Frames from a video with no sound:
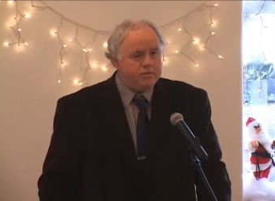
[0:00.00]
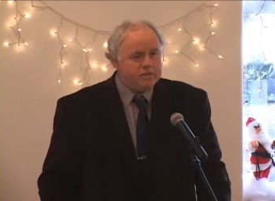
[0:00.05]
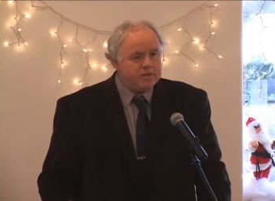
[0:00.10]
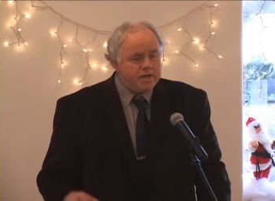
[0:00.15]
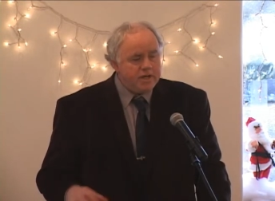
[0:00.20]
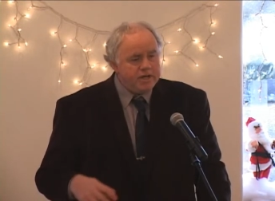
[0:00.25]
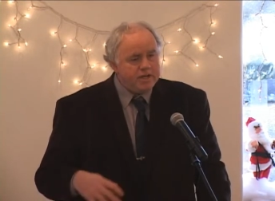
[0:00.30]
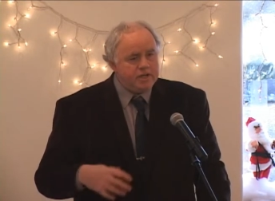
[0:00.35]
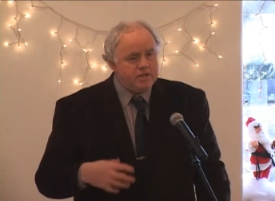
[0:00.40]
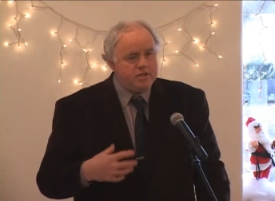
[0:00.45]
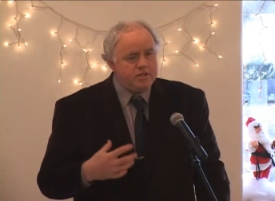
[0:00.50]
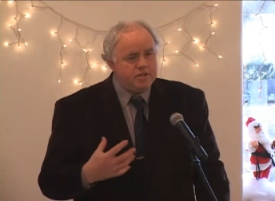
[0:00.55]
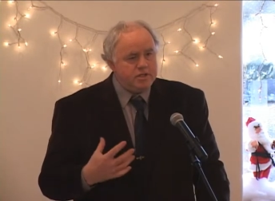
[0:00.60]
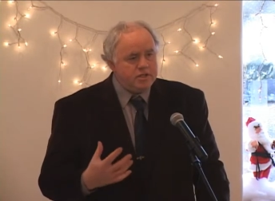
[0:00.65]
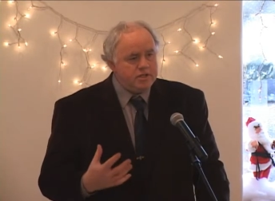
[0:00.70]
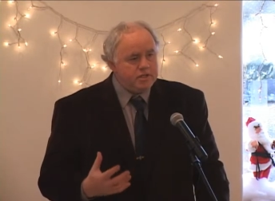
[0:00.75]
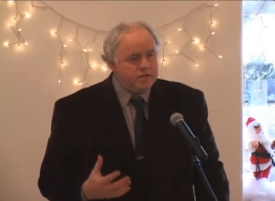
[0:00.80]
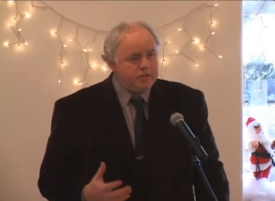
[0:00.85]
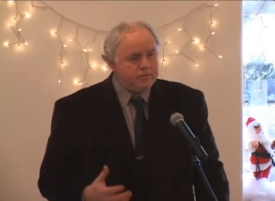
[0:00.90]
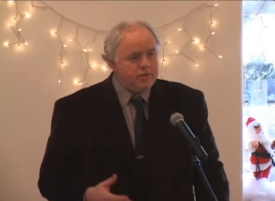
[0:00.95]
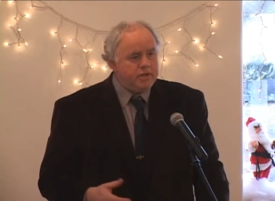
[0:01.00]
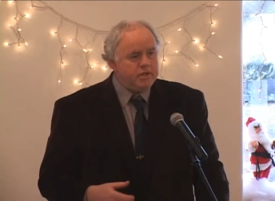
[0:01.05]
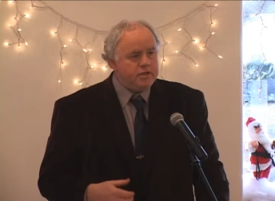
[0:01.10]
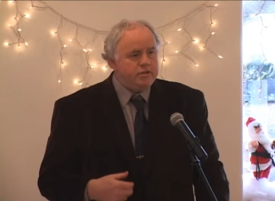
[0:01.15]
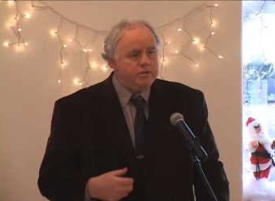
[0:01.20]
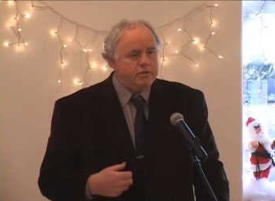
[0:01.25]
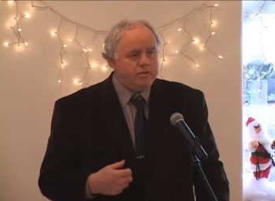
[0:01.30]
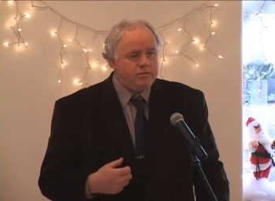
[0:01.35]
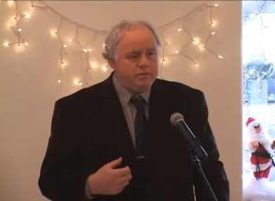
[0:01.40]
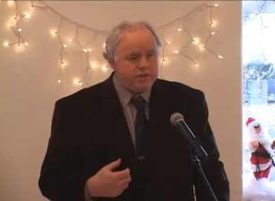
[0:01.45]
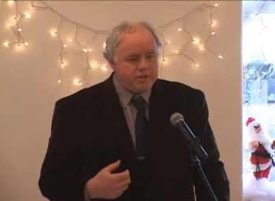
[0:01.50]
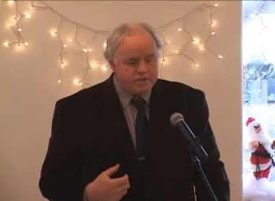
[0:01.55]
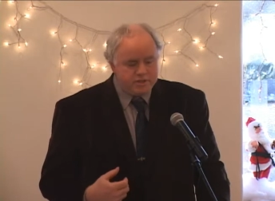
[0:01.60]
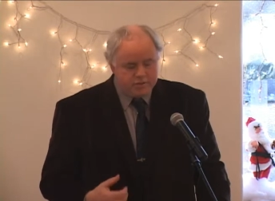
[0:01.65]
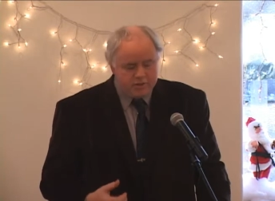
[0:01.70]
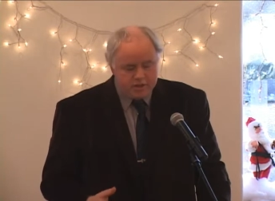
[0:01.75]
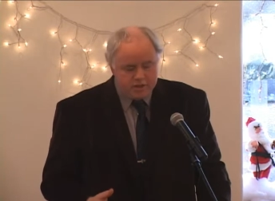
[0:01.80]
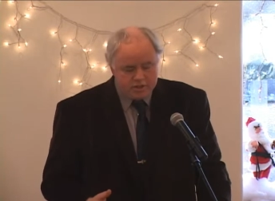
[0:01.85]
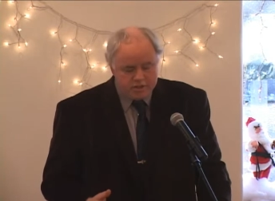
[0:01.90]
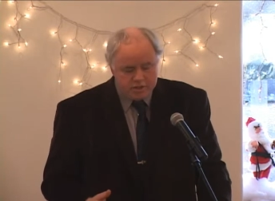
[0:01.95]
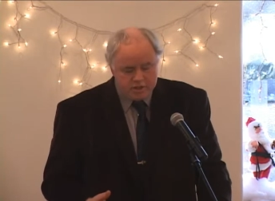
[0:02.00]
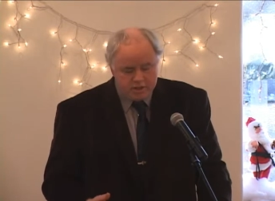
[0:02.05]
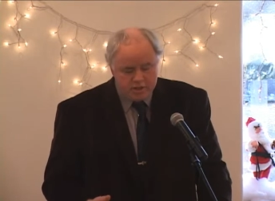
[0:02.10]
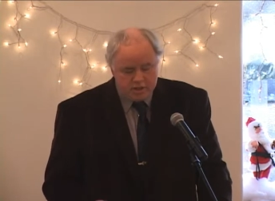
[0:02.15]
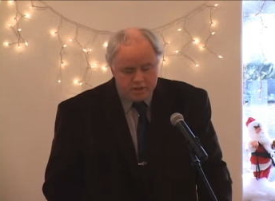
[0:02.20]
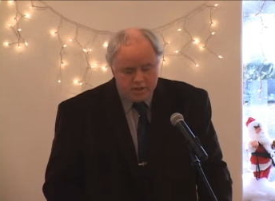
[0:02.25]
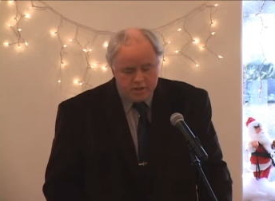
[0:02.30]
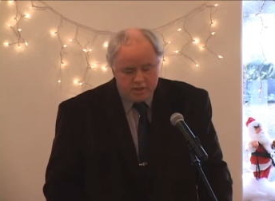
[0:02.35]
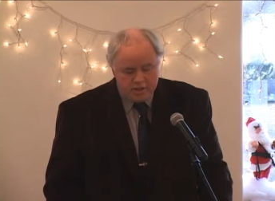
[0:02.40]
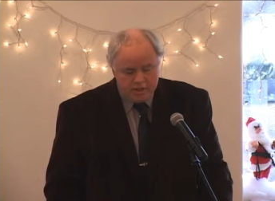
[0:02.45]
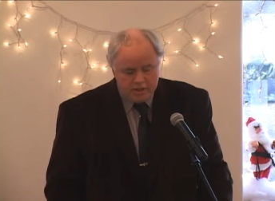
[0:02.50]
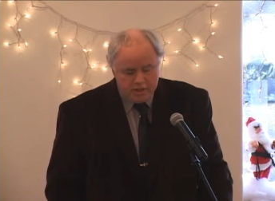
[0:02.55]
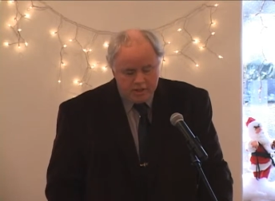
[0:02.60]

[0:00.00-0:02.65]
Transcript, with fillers: It was kind of congealing. We had a new administration, in,